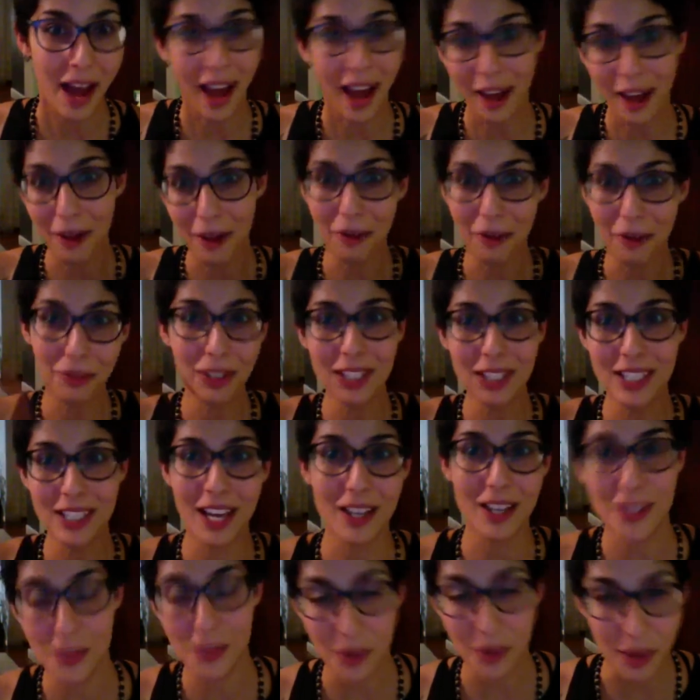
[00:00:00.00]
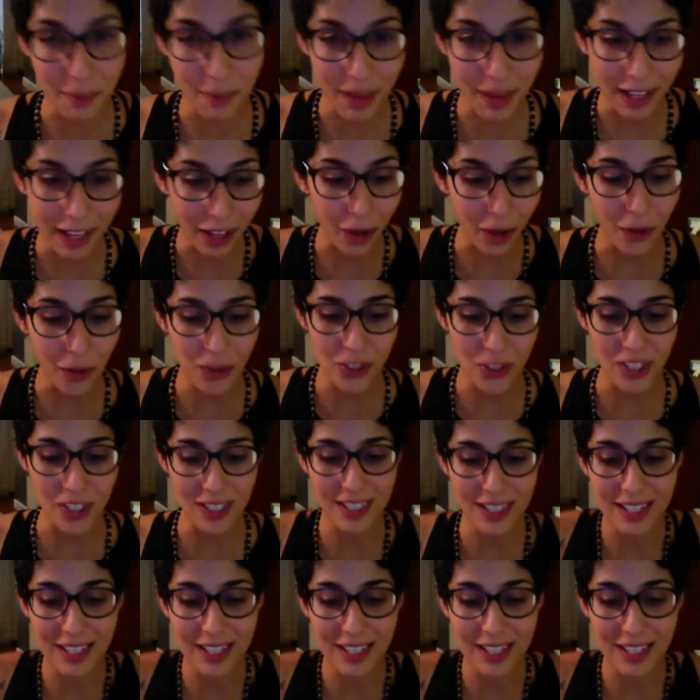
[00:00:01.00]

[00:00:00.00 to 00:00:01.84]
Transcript: I'll reach out to one of my coaches.